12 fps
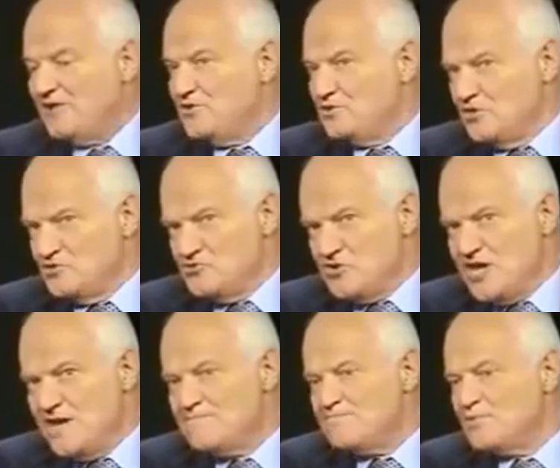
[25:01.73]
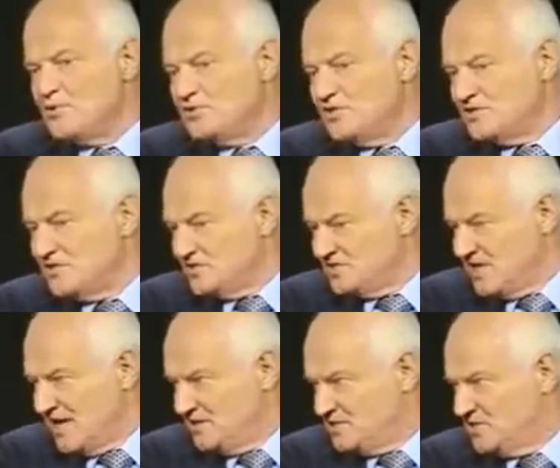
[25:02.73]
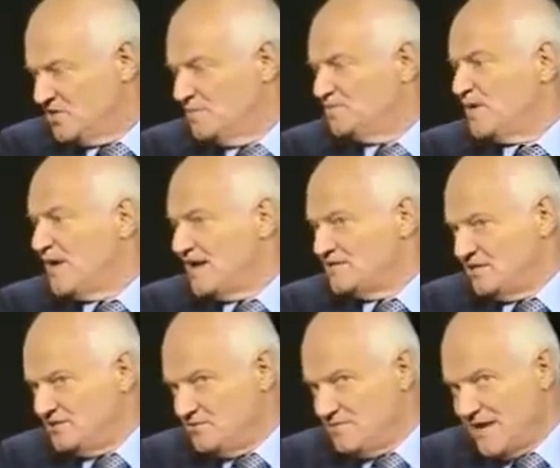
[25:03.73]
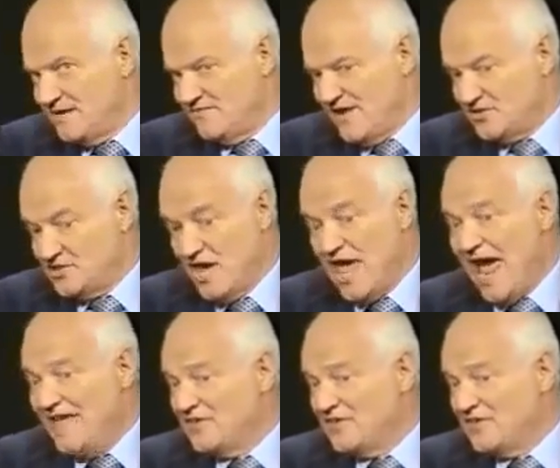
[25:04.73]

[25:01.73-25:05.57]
and you can re-import into the States the products that you manufacture.